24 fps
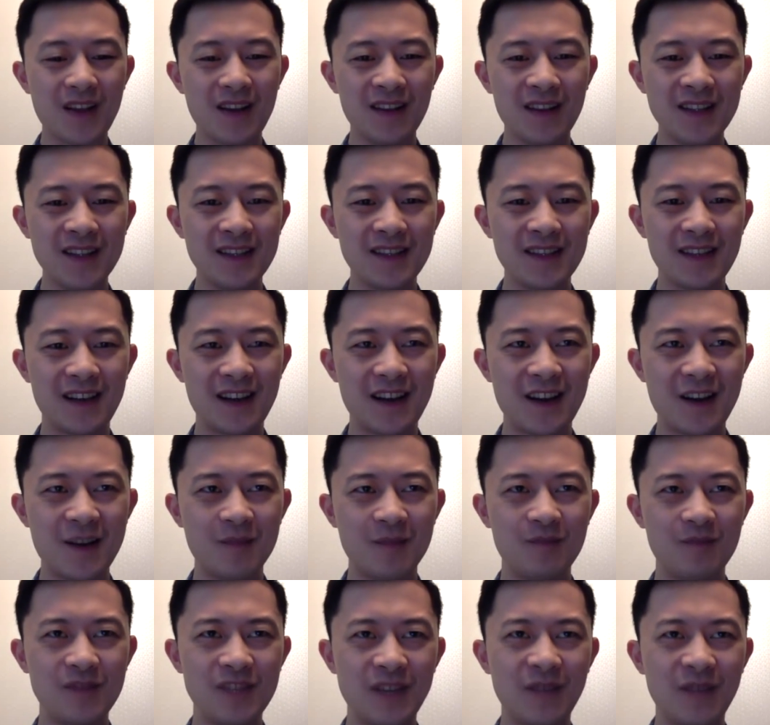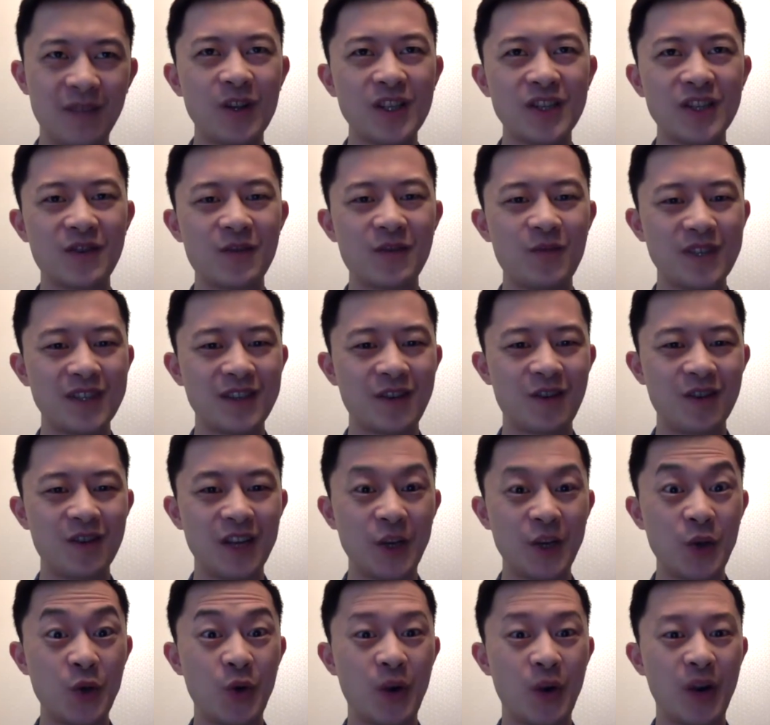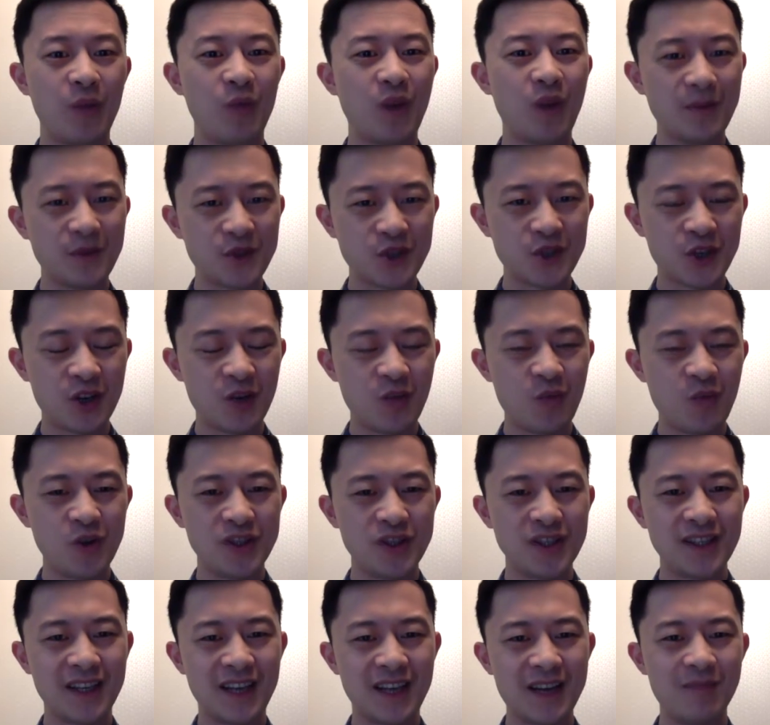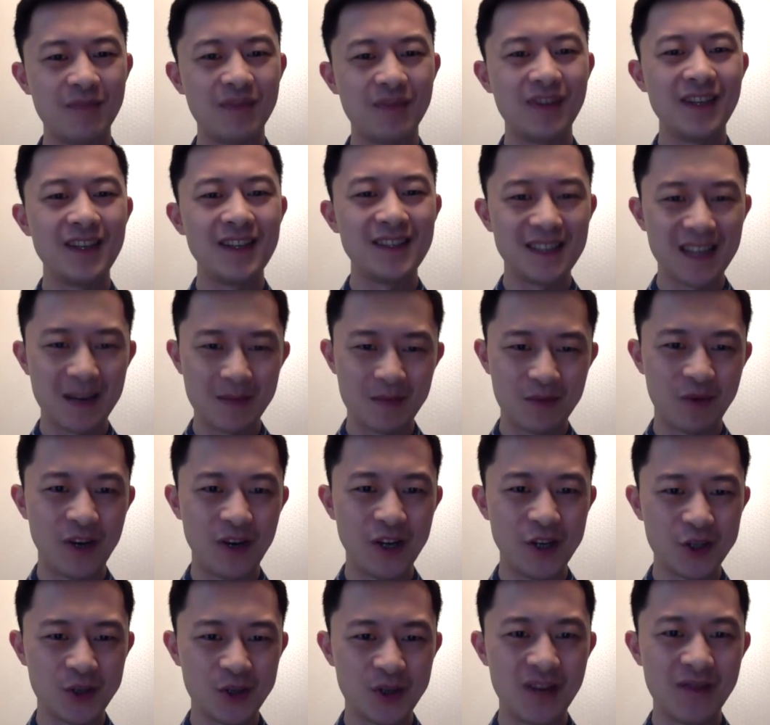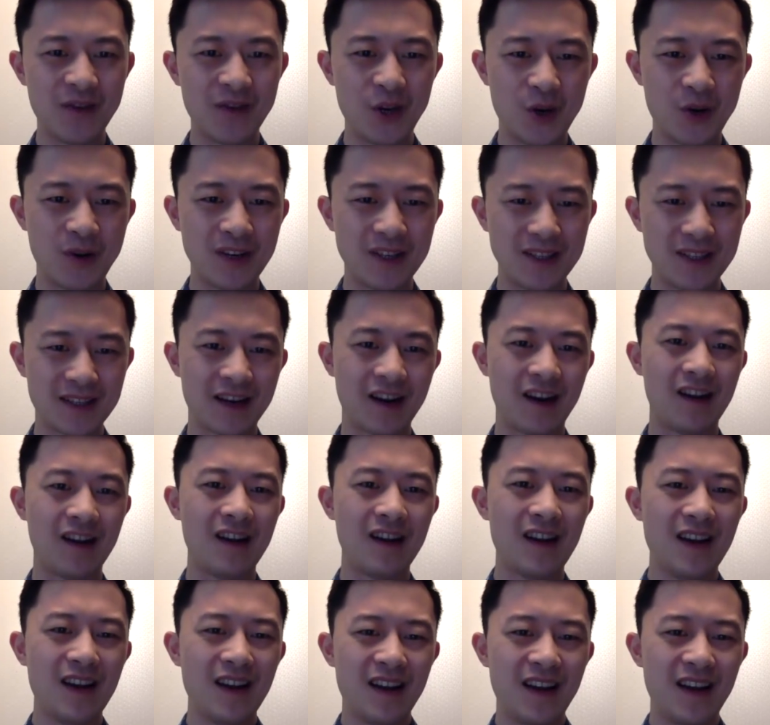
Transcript: This is a difference from what's called a uterine rupture, which is the complete separation of a uterine scar.